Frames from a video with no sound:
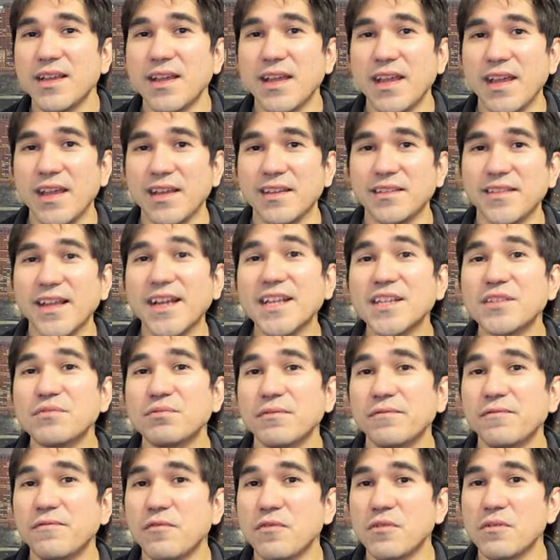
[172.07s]
and that's
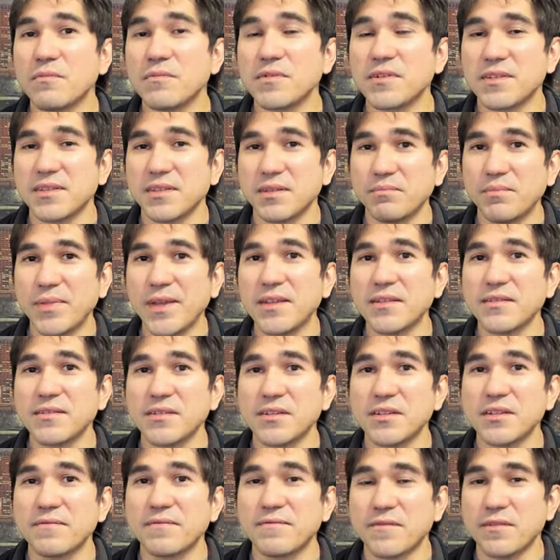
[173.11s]
what forms the
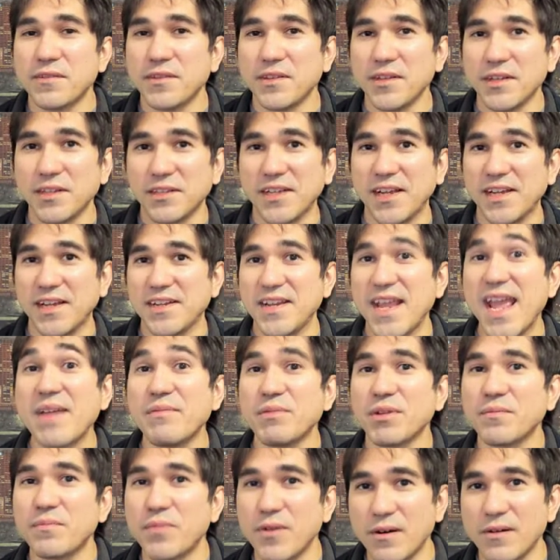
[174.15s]
basis for the
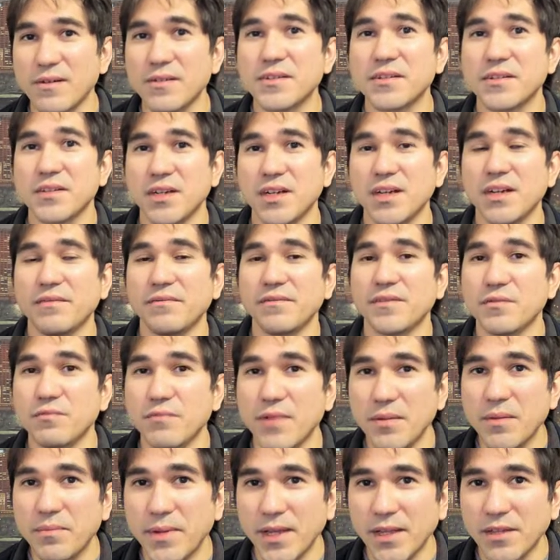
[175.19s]
dynamic parts of your
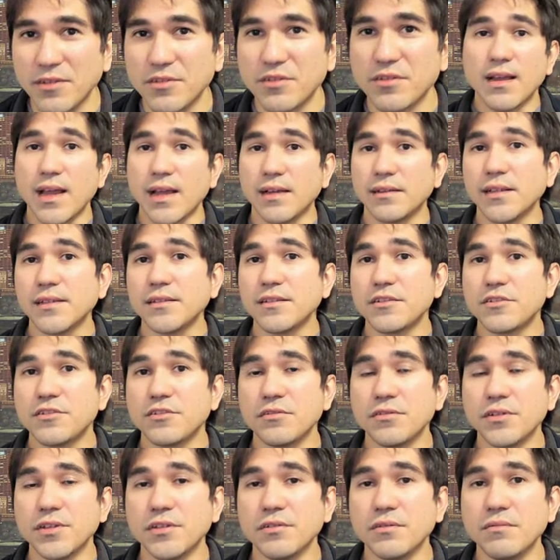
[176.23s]
web page. I'd like to
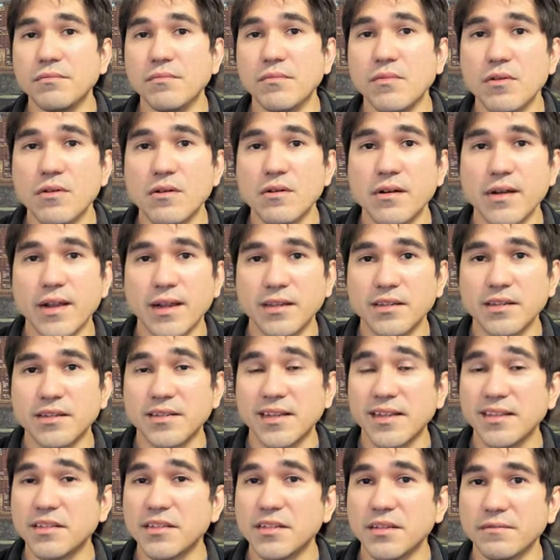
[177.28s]
show you a more
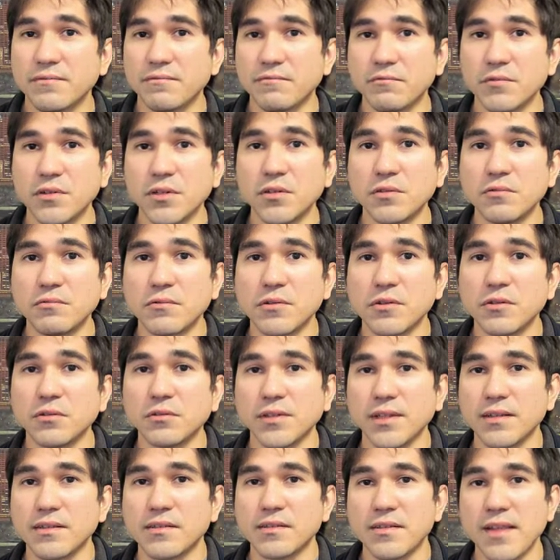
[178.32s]
extensive
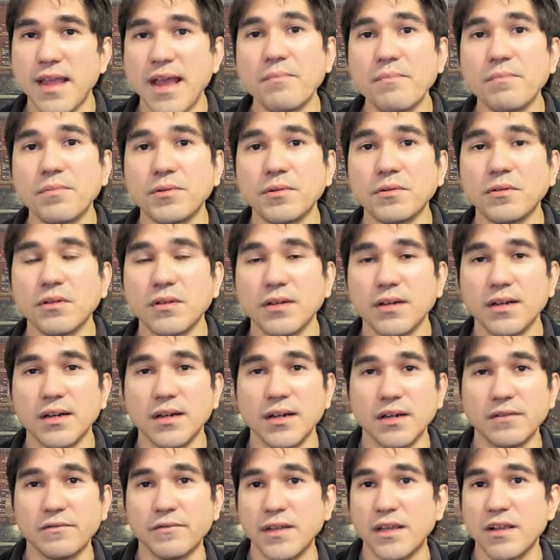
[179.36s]
real-world example
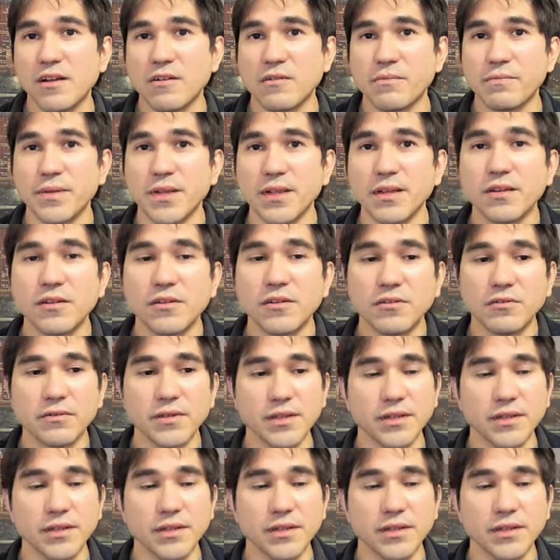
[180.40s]
of ERB code